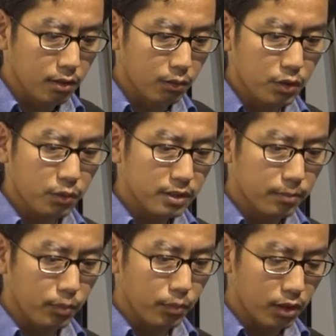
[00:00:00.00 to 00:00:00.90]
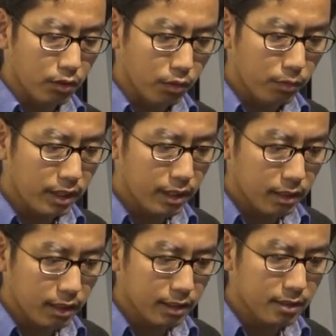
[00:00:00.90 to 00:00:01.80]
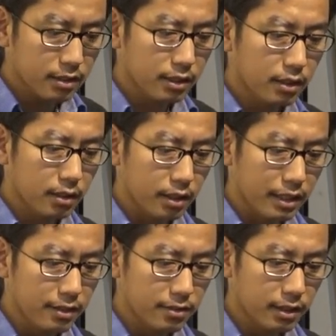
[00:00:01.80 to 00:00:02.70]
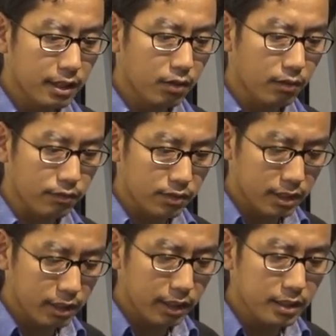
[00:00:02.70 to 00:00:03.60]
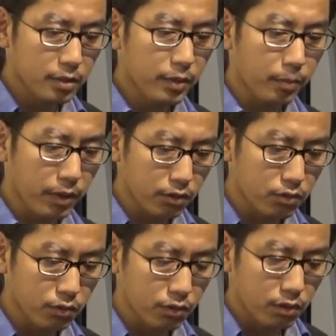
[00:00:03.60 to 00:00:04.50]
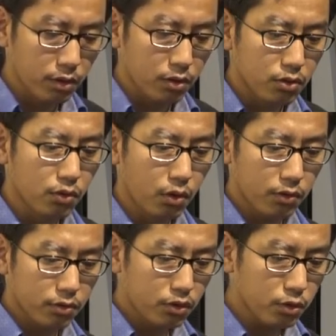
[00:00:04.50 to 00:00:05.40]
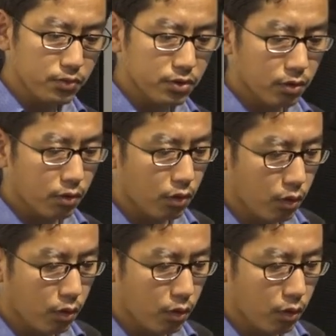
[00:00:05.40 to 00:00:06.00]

which was normally conducted in the hinterland of Qinghai Tibet Plateau to hone troops,